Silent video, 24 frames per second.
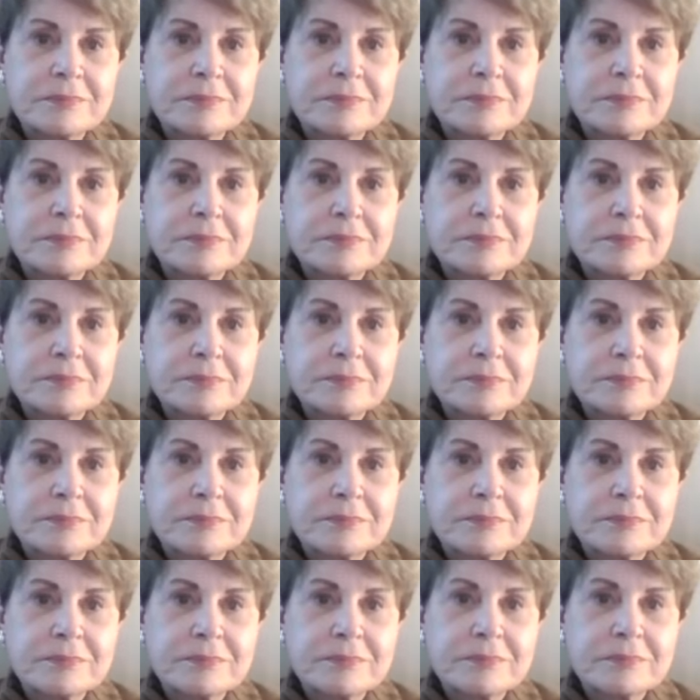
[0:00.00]

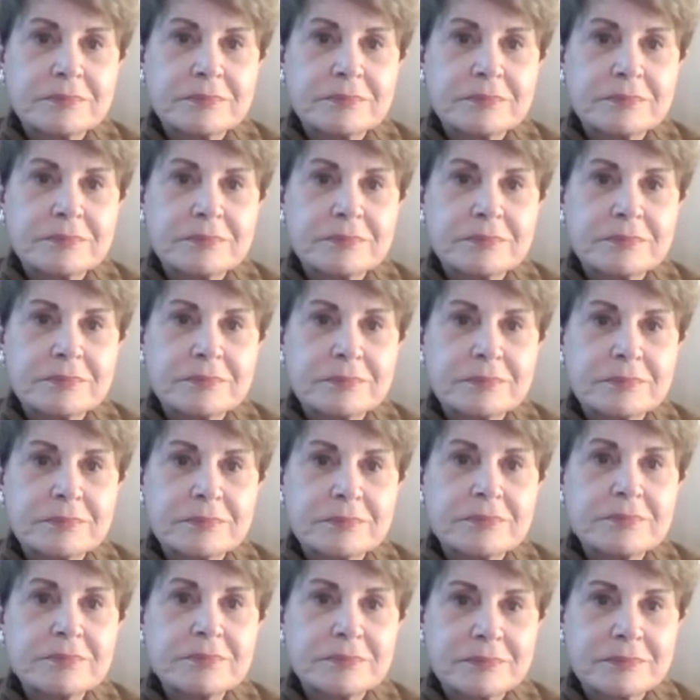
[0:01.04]

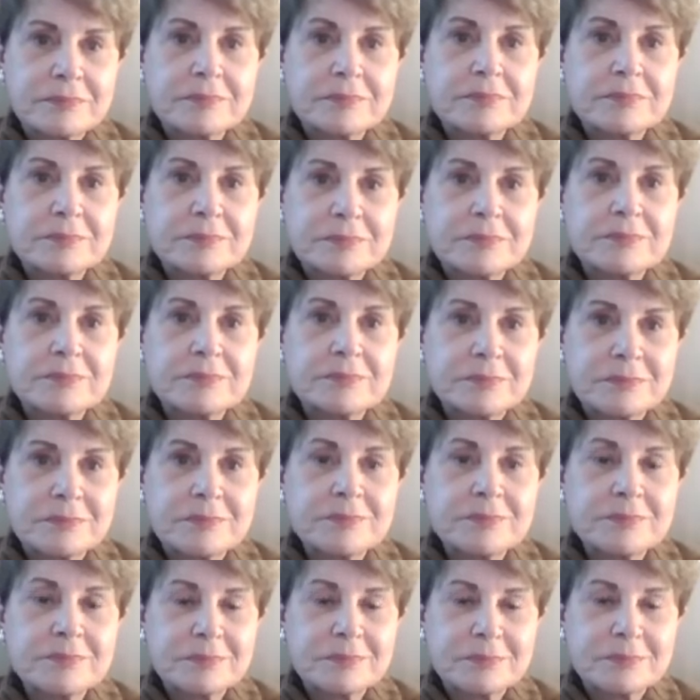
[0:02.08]

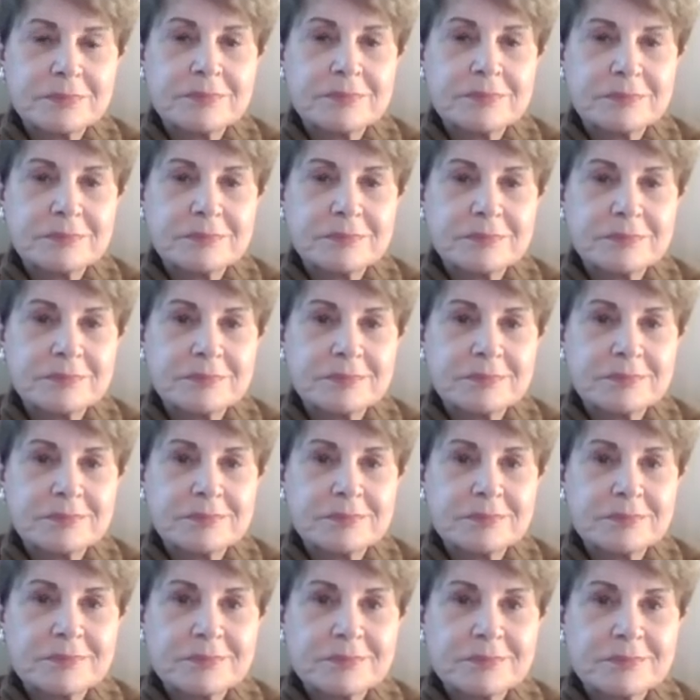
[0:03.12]

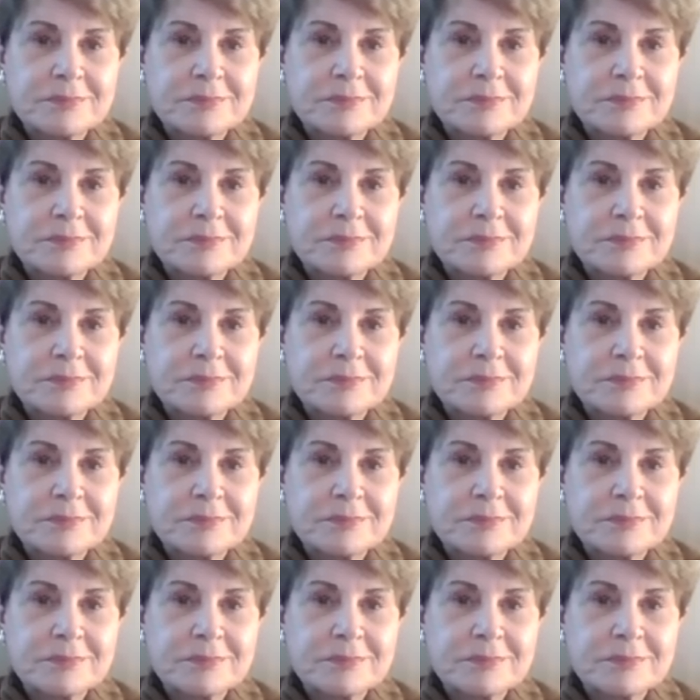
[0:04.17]
No words are spoken by the person on screen.